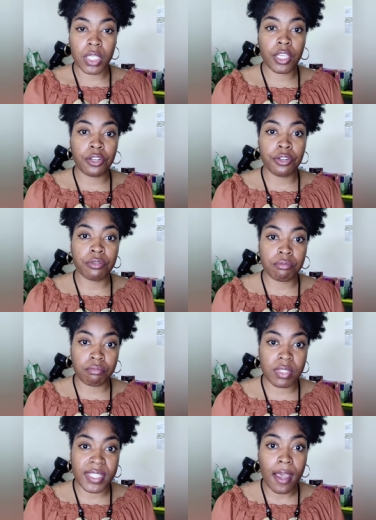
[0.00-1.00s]
inner
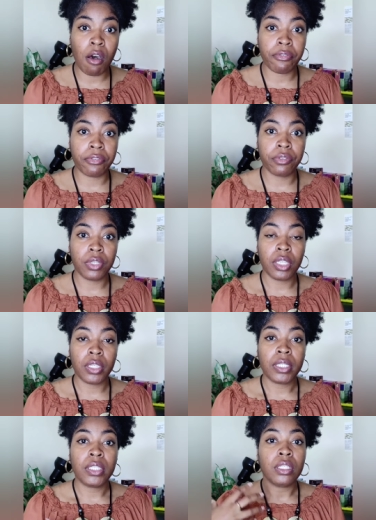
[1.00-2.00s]
self,
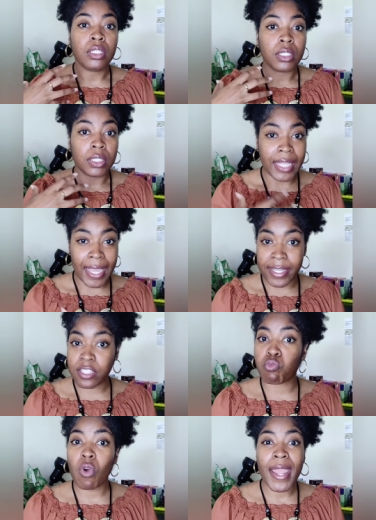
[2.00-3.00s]
that
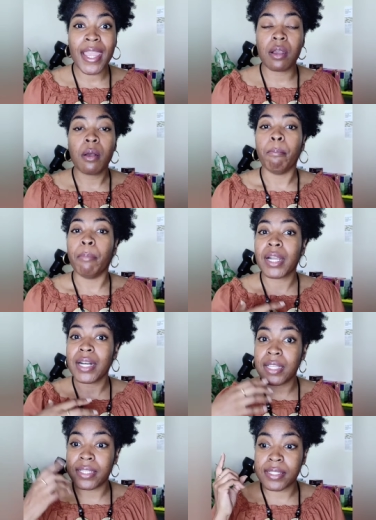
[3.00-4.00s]
is right,
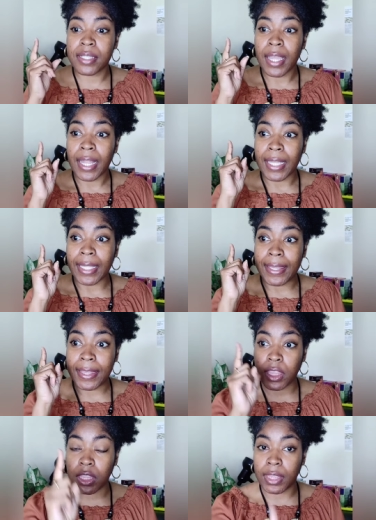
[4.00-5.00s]
because
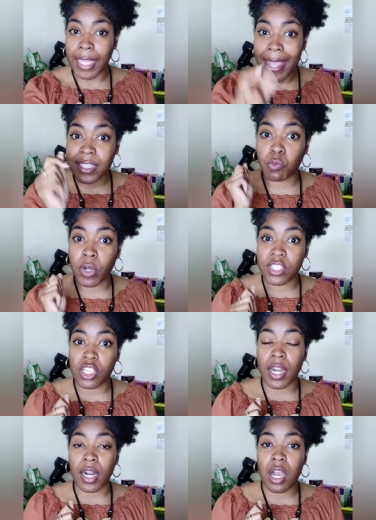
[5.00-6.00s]
that's
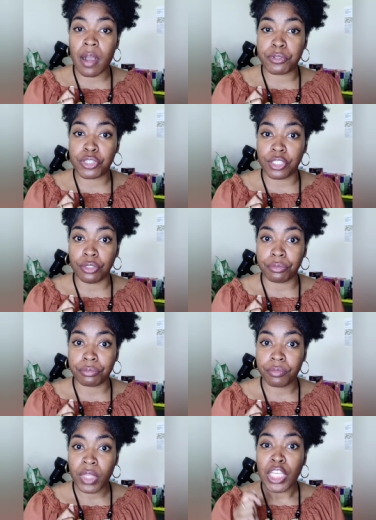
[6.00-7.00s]
what's going to come to you.
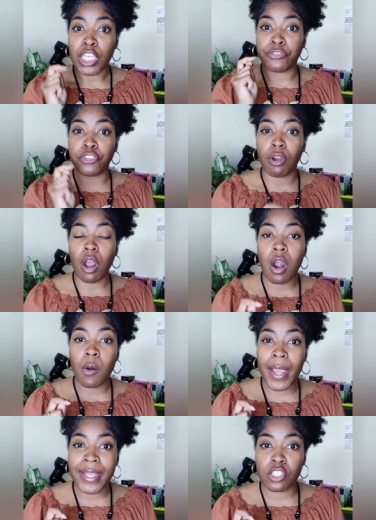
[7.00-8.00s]
If you're
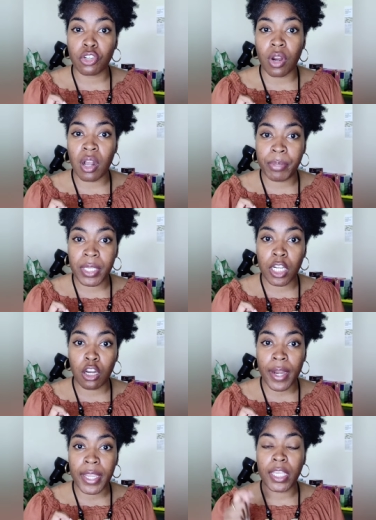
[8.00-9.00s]
always grumpy and
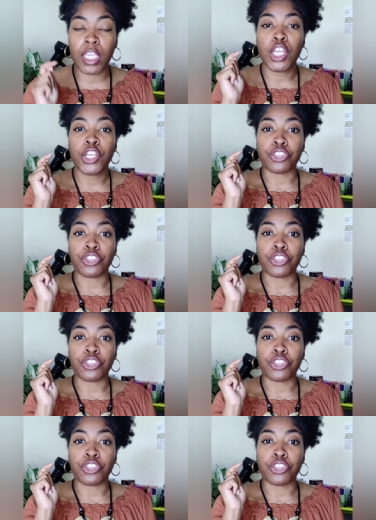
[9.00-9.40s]
cranky,